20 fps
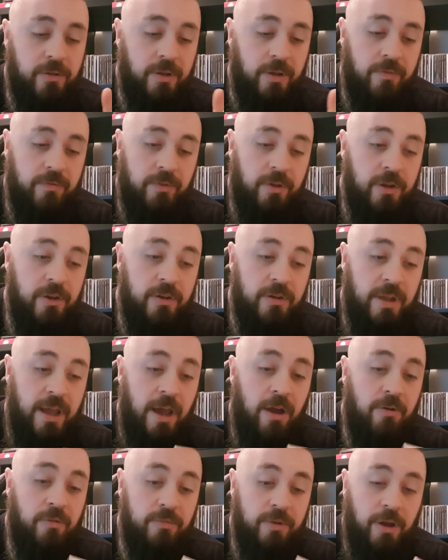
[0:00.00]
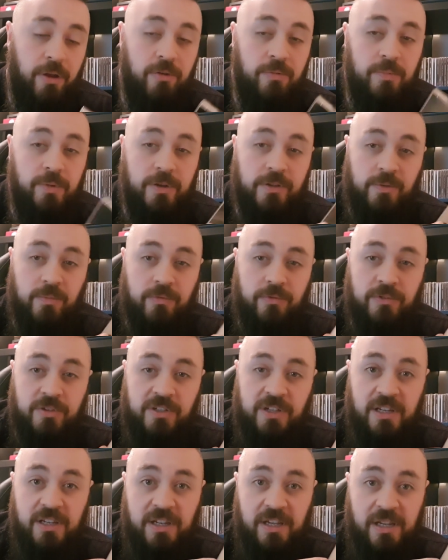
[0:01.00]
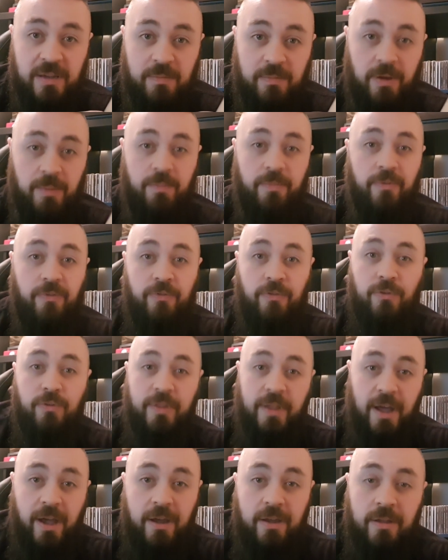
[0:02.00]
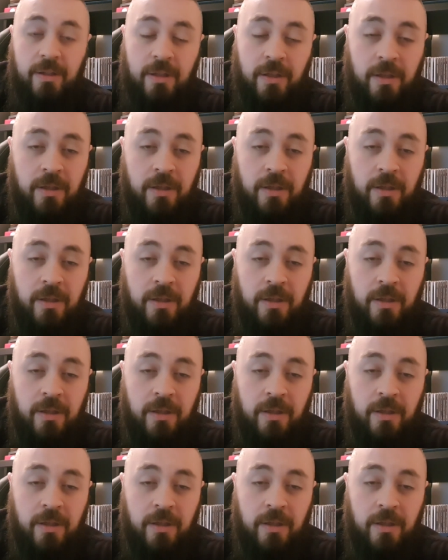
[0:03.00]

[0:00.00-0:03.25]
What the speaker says: I only now know because I brought the CD, but before that